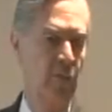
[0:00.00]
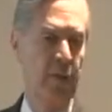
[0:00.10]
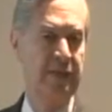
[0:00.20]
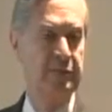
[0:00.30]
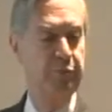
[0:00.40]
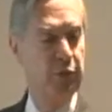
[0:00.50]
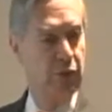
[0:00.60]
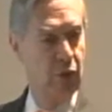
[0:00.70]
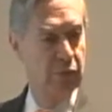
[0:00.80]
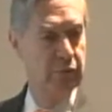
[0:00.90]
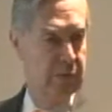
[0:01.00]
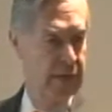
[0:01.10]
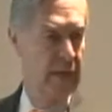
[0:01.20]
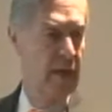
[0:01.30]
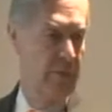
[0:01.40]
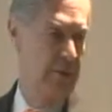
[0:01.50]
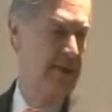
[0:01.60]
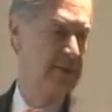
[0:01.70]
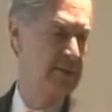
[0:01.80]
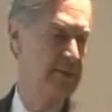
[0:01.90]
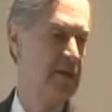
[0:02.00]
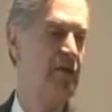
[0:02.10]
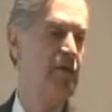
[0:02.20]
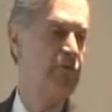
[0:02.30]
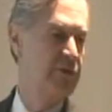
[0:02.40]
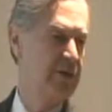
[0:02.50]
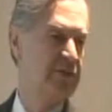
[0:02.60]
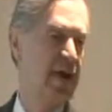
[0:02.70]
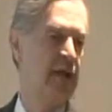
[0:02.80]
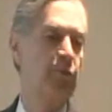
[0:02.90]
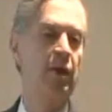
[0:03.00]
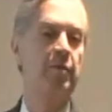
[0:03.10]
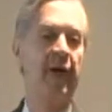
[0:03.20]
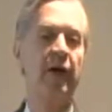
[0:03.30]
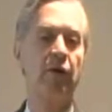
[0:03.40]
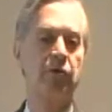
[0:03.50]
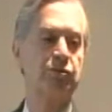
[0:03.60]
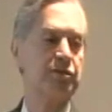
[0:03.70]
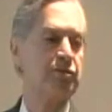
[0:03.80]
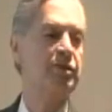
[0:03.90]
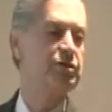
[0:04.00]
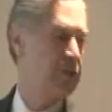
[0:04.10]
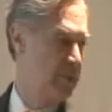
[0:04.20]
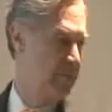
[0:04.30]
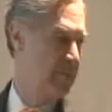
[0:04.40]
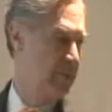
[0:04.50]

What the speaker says: What he's putting on the table is free trade will make countries richer.